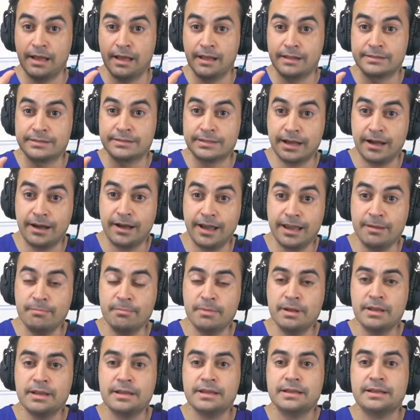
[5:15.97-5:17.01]
time,
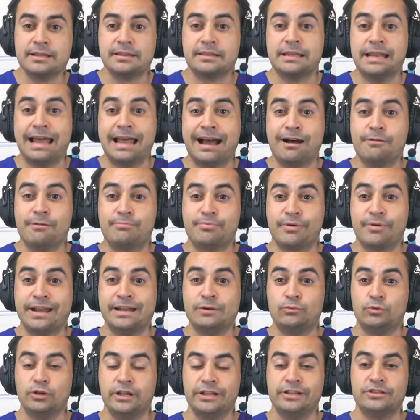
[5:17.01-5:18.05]
then our
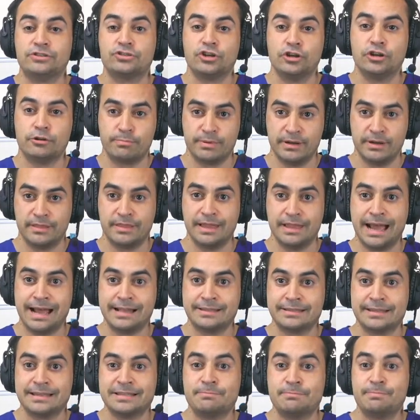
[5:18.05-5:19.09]
brain will interpret
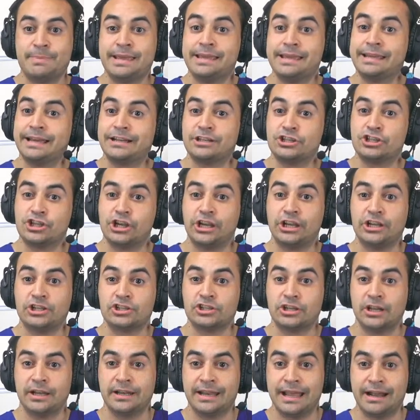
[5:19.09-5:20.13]
that as being a change
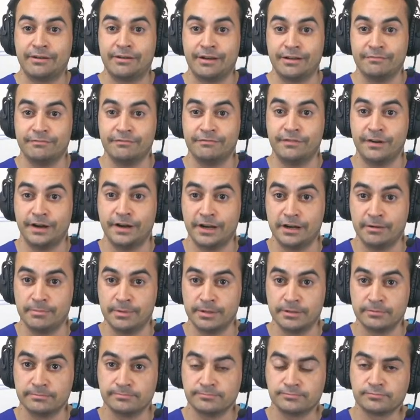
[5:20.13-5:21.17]
in our
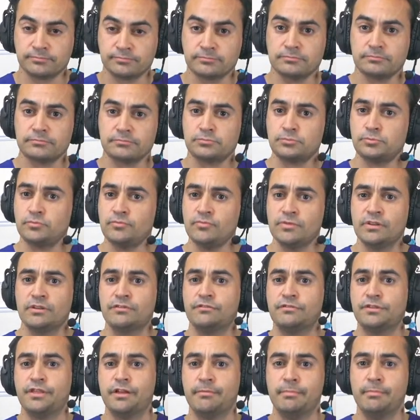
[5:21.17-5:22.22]
environment.
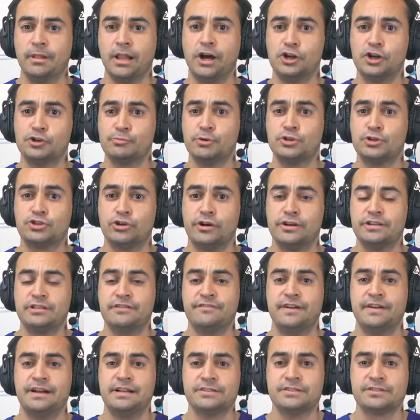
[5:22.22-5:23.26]
For the large majority
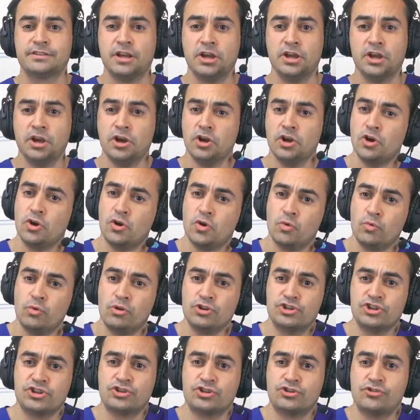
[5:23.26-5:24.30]
of us, we'll
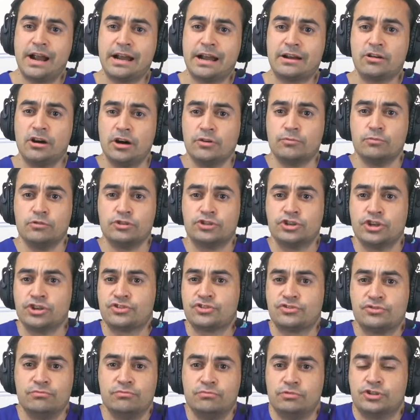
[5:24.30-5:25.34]
just crack on. We'll
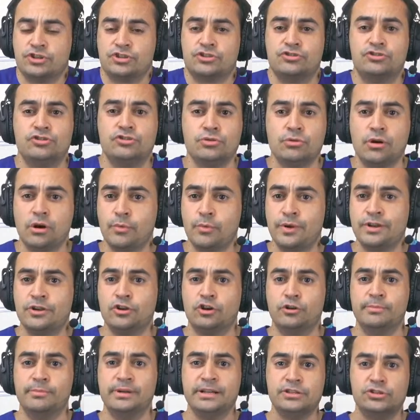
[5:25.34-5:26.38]
just do what we
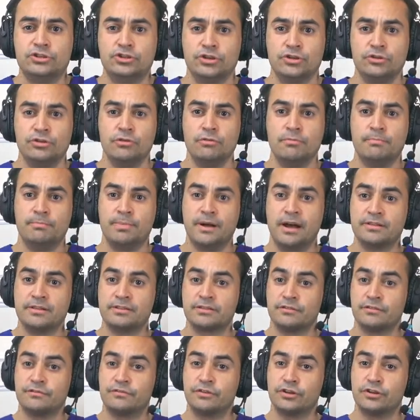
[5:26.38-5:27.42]
normally do. But
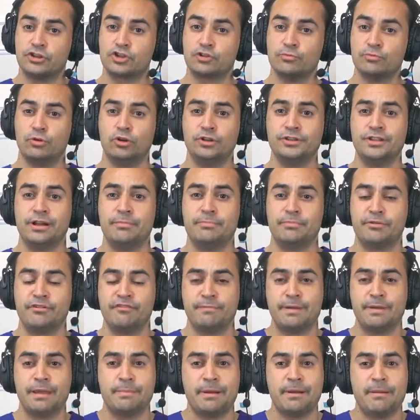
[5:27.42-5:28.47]
for a small number of
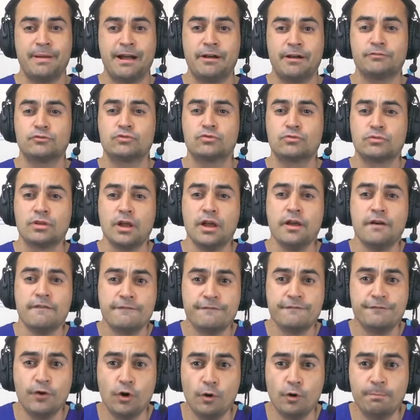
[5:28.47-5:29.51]
people, about
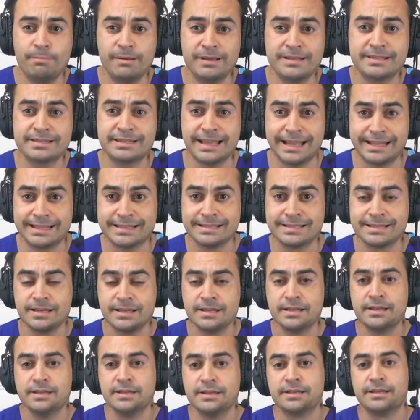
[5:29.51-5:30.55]
4%,
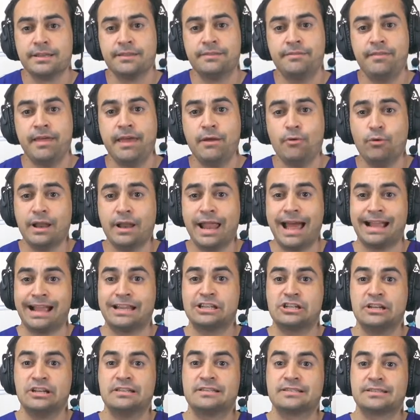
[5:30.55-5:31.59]
they will
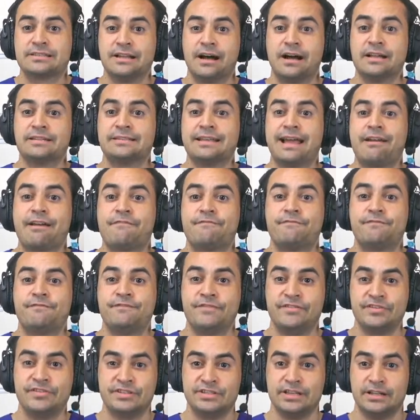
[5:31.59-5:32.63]
actually start to have
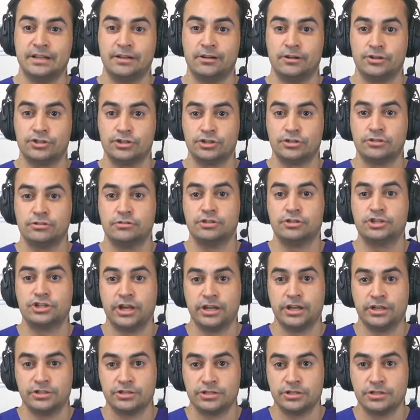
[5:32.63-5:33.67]
physiological
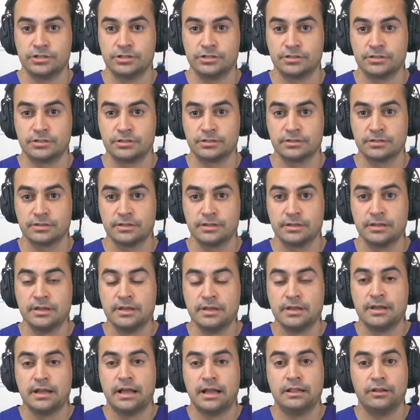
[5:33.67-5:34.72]
changes.
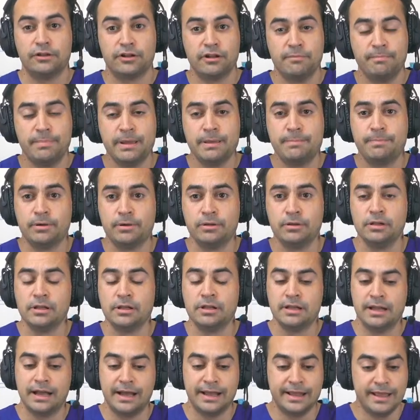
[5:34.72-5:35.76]
A lot of people,
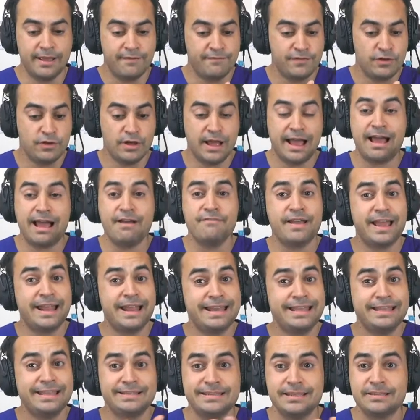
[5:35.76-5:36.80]
if you have
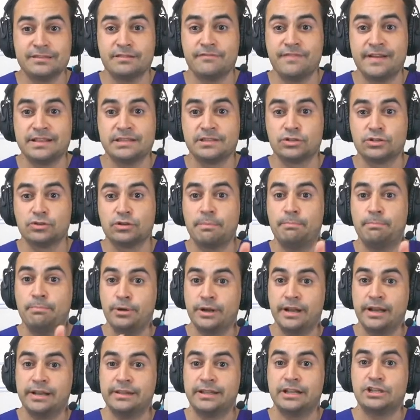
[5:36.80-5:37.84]
any seasonal affective disorder, put
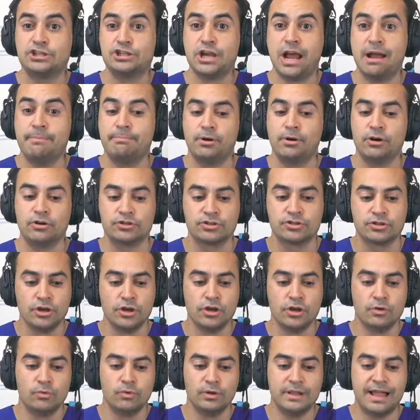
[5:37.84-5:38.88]
it in the chat box.
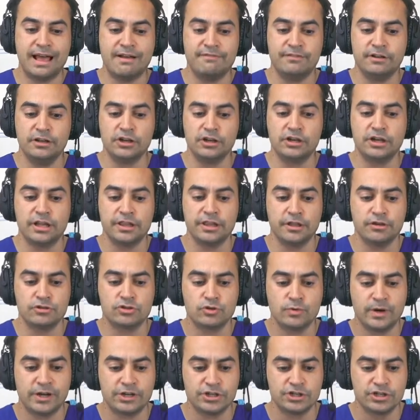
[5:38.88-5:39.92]
We'll have a look at those
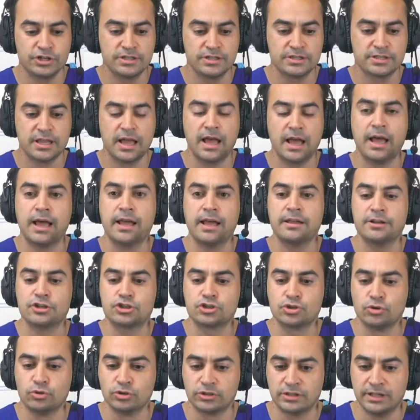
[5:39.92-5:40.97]
questions
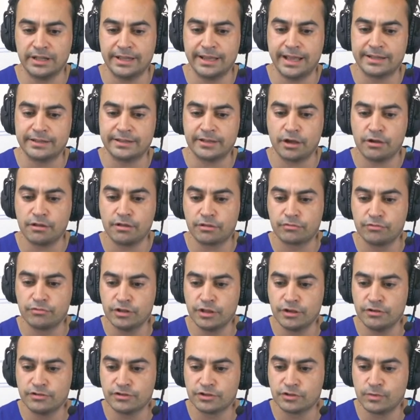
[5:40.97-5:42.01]
shortly and go through
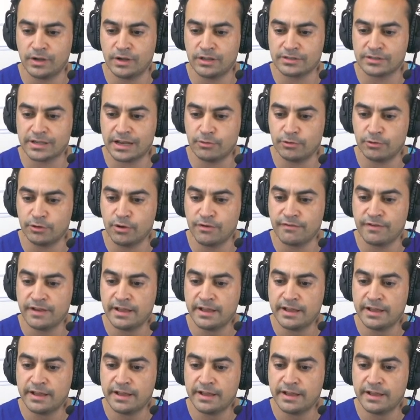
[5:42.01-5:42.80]
those as well. So anyone with